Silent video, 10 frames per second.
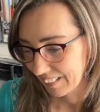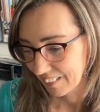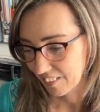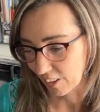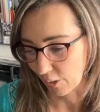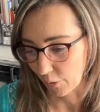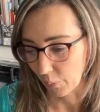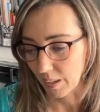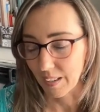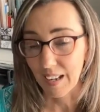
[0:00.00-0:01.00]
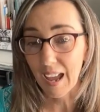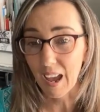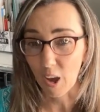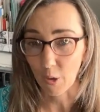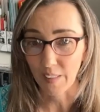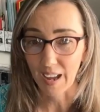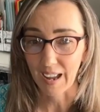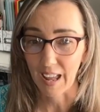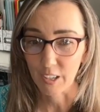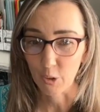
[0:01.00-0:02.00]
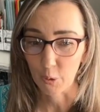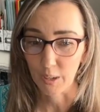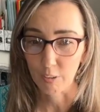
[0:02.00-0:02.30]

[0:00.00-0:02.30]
So now that category